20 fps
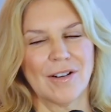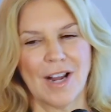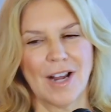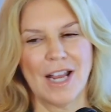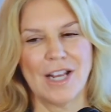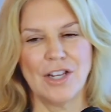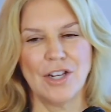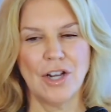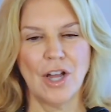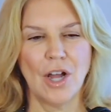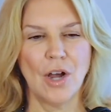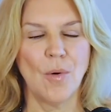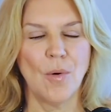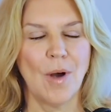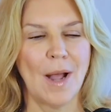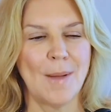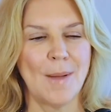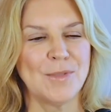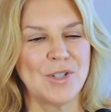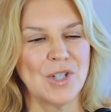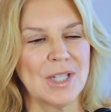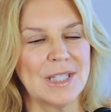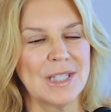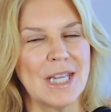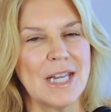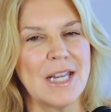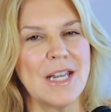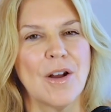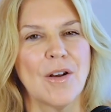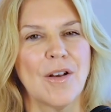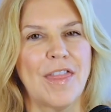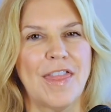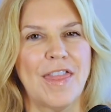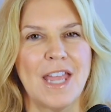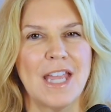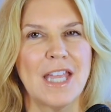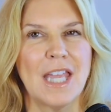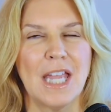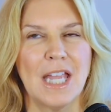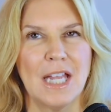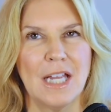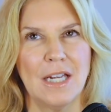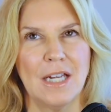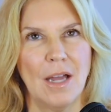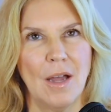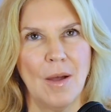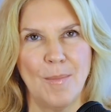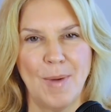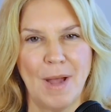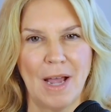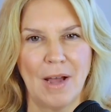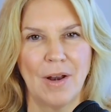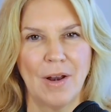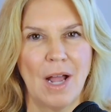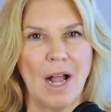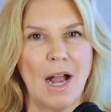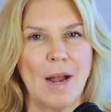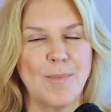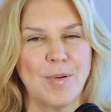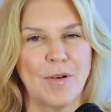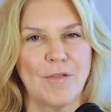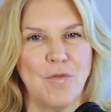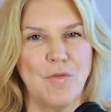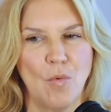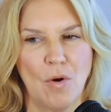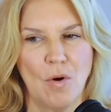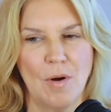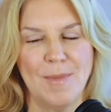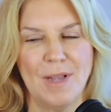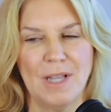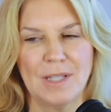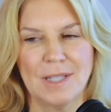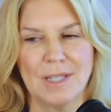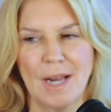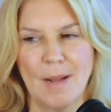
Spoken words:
And I'm just sitting here thinking about high performance,